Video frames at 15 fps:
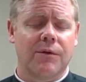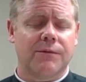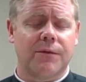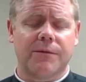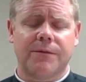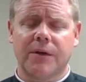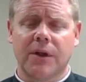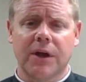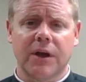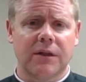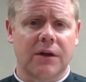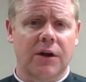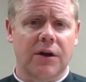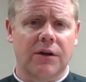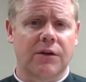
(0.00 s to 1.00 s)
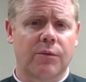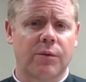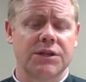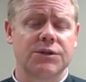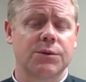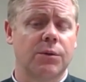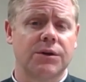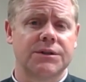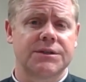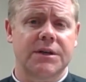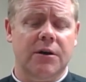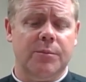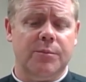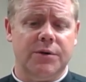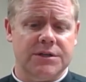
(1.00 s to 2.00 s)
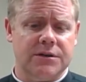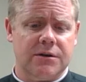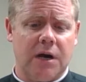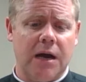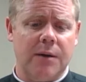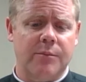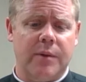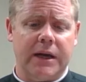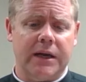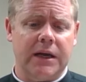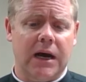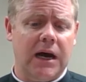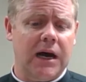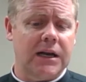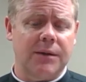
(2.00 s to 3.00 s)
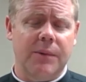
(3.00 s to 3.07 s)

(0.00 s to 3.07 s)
fulfilling the rituals that are prescribed by God.